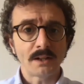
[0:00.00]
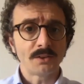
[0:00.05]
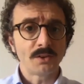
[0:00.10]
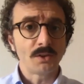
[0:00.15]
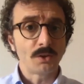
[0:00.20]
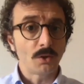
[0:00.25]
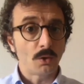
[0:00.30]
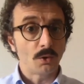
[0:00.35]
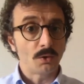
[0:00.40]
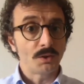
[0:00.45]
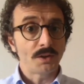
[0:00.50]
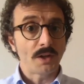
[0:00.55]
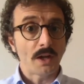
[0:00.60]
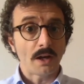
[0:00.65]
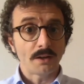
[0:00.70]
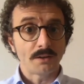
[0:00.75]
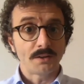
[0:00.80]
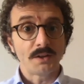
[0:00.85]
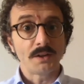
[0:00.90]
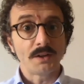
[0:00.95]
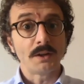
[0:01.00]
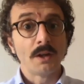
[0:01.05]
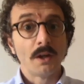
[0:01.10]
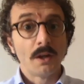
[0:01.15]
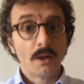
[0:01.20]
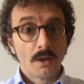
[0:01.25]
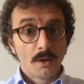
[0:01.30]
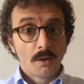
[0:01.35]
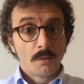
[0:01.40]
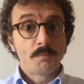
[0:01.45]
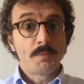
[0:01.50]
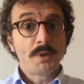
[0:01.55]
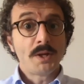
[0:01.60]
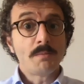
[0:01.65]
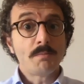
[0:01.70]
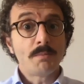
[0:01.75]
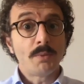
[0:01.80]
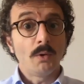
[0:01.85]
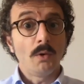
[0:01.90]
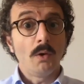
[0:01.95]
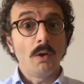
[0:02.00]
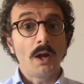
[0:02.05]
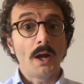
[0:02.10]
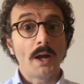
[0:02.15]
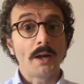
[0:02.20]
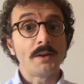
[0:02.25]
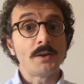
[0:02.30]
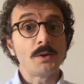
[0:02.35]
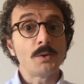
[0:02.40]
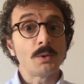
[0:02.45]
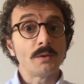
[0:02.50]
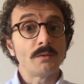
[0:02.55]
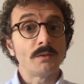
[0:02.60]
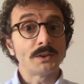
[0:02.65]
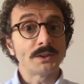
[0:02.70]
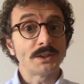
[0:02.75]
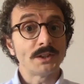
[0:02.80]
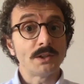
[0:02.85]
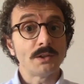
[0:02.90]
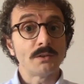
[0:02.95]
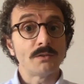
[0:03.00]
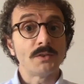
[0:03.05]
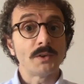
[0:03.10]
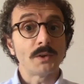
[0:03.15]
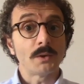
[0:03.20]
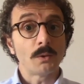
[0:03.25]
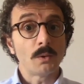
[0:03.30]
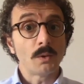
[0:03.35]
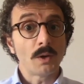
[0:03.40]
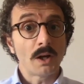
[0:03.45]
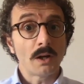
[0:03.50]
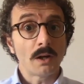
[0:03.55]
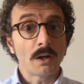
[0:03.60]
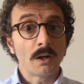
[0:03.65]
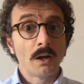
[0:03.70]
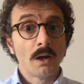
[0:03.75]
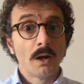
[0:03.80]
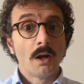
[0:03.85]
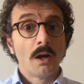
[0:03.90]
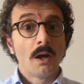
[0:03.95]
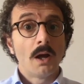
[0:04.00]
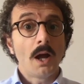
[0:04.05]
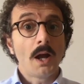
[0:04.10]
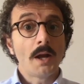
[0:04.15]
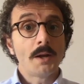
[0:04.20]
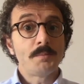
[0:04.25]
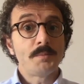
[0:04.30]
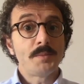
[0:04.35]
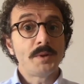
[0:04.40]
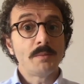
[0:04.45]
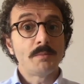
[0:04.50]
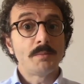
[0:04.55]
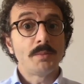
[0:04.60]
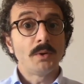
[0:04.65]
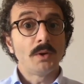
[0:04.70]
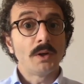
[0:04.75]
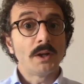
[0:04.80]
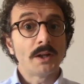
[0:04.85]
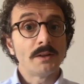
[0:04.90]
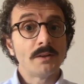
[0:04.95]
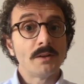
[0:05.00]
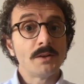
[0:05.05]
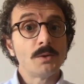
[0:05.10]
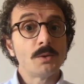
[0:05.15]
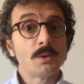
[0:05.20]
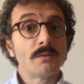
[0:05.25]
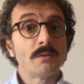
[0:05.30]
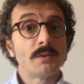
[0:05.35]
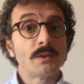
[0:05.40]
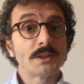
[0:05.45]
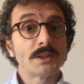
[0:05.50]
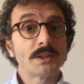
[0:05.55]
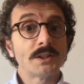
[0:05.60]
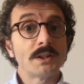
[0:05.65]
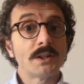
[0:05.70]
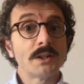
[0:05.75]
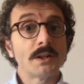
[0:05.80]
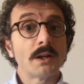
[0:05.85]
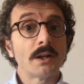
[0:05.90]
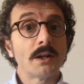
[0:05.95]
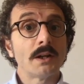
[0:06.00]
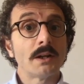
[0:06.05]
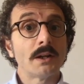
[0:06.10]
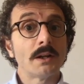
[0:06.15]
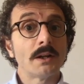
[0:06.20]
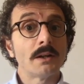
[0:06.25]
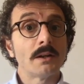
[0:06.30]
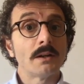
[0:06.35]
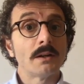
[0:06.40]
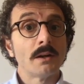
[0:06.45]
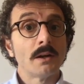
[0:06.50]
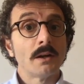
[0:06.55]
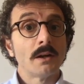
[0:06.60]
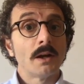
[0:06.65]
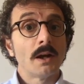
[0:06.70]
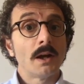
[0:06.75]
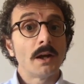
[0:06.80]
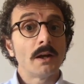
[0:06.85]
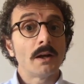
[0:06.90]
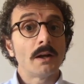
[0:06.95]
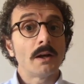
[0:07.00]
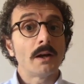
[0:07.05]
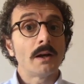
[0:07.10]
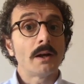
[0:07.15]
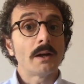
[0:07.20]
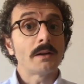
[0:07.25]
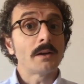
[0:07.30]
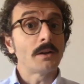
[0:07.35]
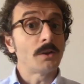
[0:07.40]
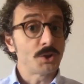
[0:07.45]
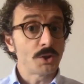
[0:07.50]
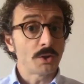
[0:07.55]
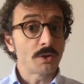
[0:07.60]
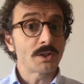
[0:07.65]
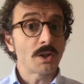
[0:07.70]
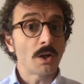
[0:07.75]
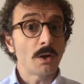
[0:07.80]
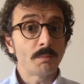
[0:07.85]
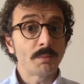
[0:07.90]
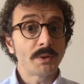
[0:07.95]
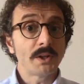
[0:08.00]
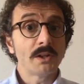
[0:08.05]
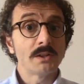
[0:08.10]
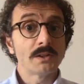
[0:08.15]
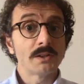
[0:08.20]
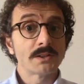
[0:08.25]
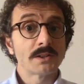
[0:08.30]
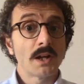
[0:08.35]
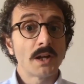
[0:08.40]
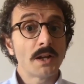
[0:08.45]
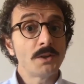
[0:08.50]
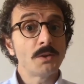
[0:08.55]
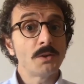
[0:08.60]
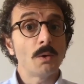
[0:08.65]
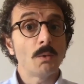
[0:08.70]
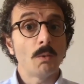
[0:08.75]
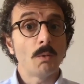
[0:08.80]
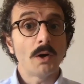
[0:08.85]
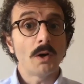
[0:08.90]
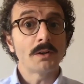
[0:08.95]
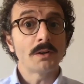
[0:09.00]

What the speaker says: contacting people at the University of Verona and people at the university and at the Johns Hopkins. And you know what?